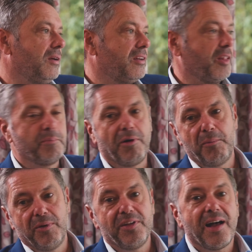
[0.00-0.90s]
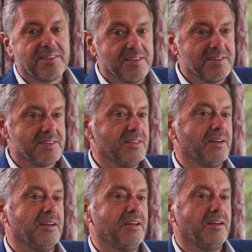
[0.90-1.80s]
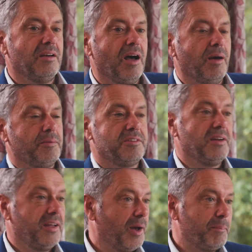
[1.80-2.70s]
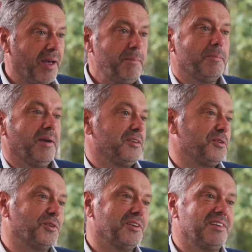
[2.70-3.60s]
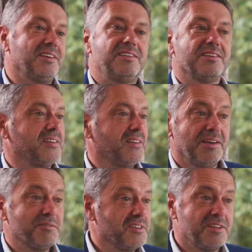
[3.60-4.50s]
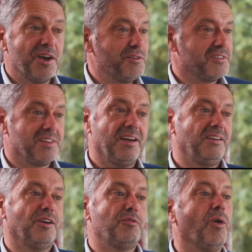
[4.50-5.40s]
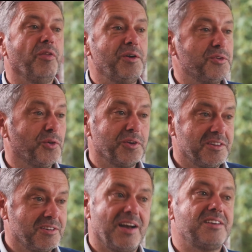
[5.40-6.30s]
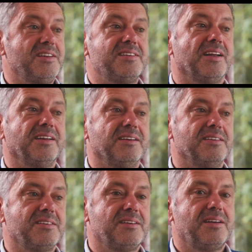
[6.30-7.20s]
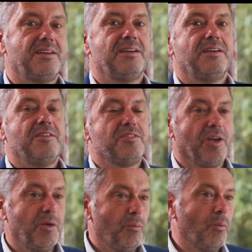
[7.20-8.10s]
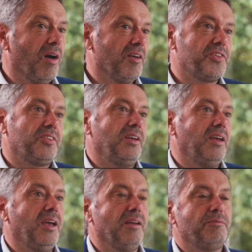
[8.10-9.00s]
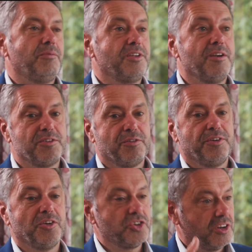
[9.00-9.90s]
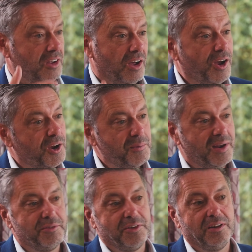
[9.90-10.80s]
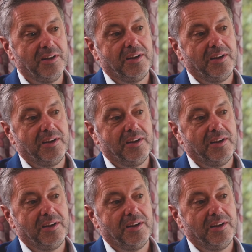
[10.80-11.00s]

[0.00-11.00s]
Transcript: Now, the problem with that is that certainly our paper-based auditing doesn't give us the oversight of what those audits are actually telling us. So whilst it serves a function at a home level,